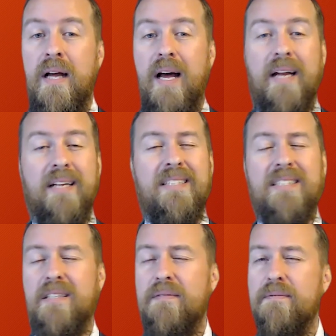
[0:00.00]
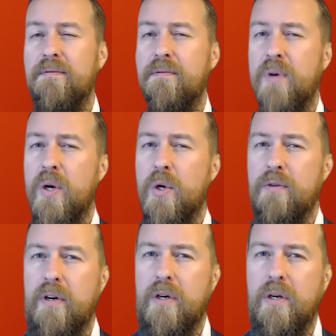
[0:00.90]
And it's very,
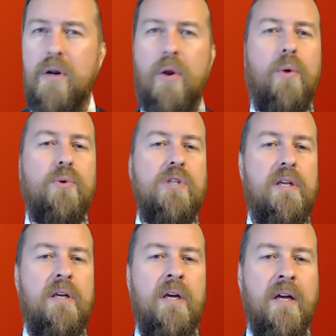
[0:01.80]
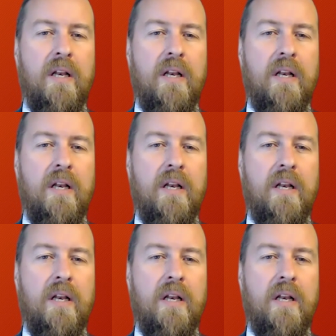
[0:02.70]
very closely